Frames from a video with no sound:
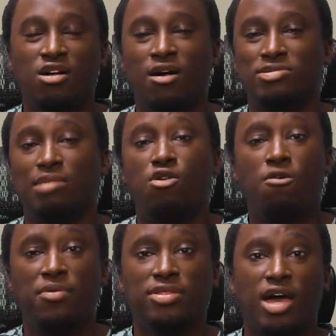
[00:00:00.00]
So I'm
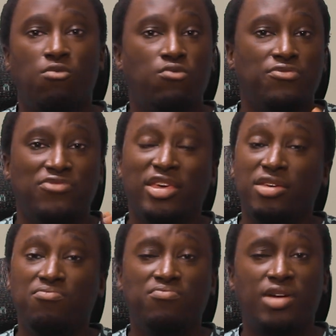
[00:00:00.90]
hoping that
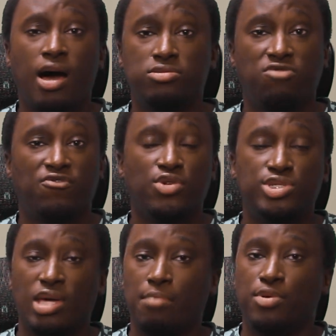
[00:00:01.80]
within Cosmic Fury's
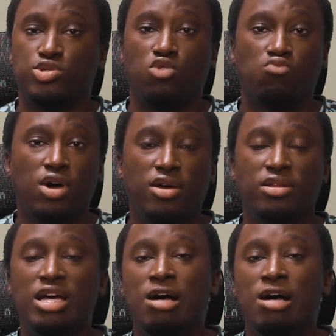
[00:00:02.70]
10-episode run,